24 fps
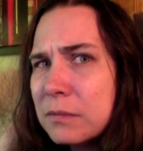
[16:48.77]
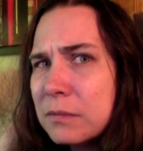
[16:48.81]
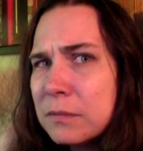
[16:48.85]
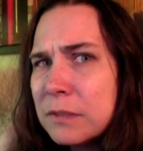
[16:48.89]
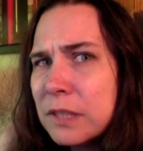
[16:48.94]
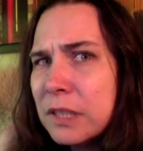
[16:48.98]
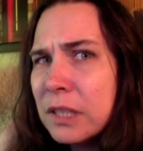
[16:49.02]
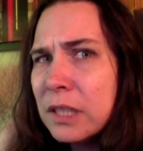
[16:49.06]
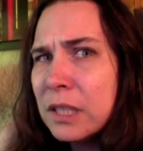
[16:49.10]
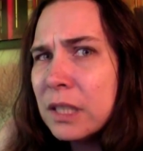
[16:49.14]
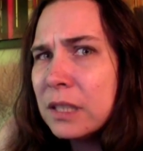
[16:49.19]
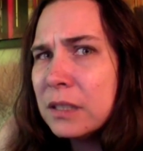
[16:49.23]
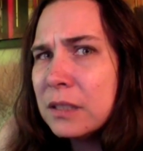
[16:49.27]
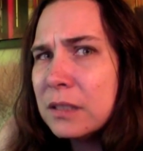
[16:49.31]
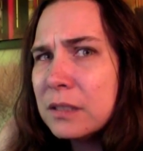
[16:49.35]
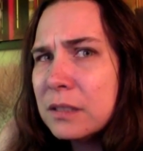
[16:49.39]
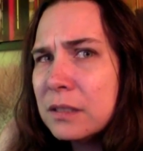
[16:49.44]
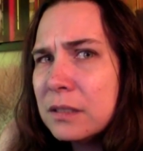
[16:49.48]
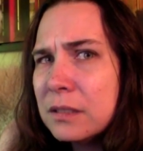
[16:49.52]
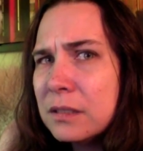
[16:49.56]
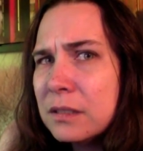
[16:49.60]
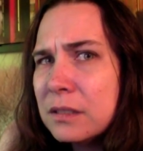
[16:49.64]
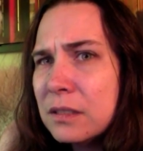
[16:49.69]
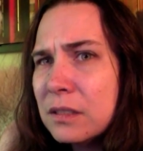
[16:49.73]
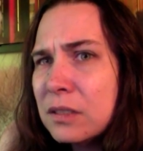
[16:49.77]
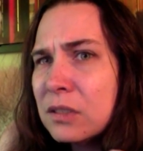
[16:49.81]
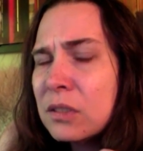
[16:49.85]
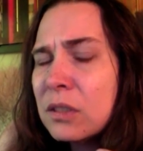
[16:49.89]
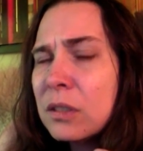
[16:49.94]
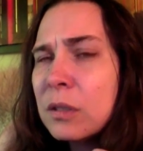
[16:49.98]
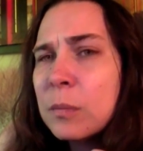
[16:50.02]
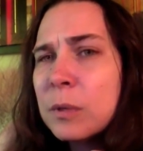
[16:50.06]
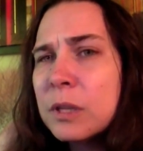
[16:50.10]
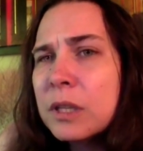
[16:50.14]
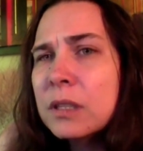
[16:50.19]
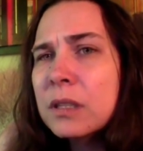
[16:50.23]
Very
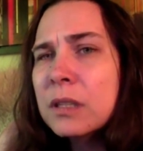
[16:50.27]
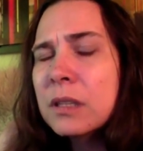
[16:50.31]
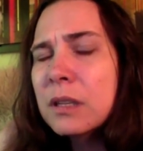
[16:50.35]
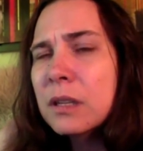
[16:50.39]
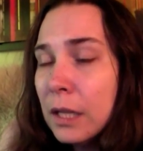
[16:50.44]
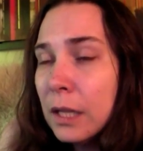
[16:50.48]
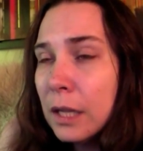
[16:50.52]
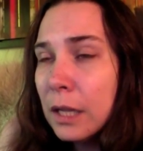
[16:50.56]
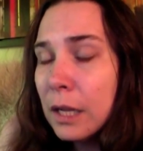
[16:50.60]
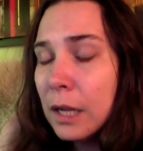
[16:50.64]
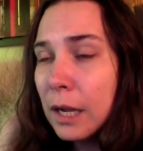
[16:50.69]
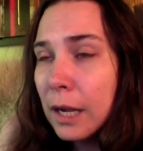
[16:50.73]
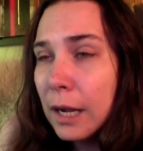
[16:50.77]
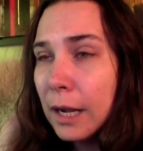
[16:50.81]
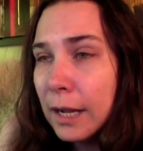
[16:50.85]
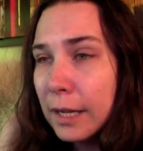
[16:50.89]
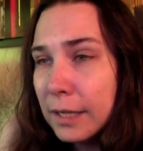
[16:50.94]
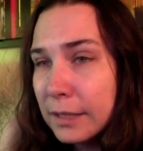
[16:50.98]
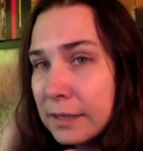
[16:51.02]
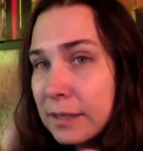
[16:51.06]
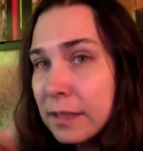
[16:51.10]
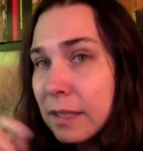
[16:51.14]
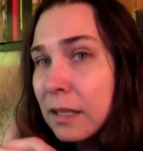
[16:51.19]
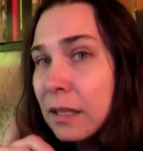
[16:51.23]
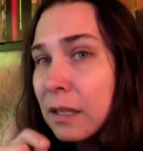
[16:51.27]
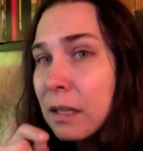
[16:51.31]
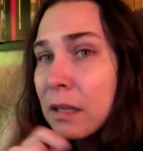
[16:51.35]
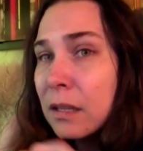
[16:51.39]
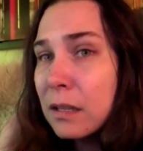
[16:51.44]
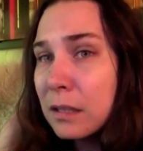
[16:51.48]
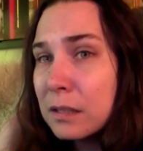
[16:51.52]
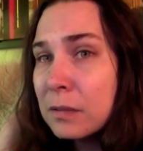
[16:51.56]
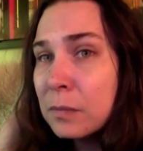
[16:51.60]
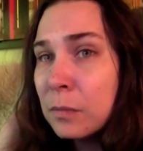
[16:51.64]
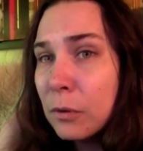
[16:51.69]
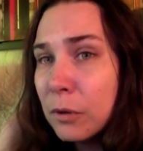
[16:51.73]
disturbing. Incidentally,
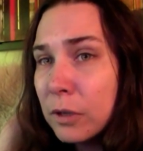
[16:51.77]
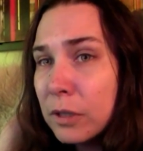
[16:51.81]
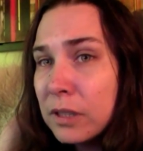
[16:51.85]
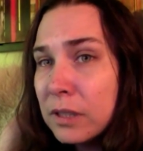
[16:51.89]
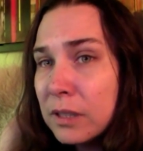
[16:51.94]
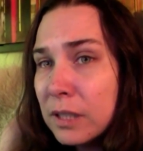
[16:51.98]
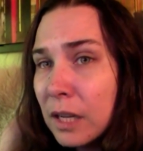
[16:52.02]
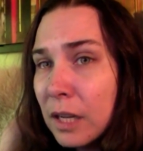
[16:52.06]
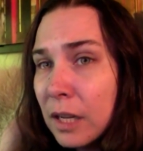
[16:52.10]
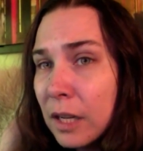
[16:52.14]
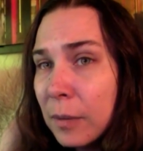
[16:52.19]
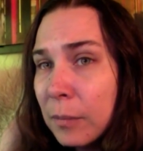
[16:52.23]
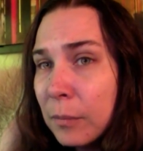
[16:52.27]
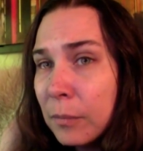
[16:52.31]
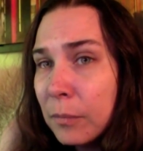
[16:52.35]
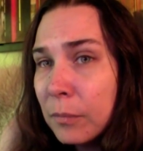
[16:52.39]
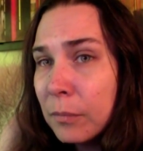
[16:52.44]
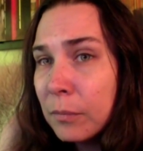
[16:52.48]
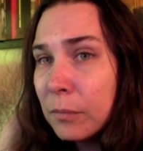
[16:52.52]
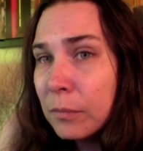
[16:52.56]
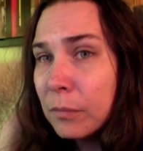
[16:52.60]
this point in time,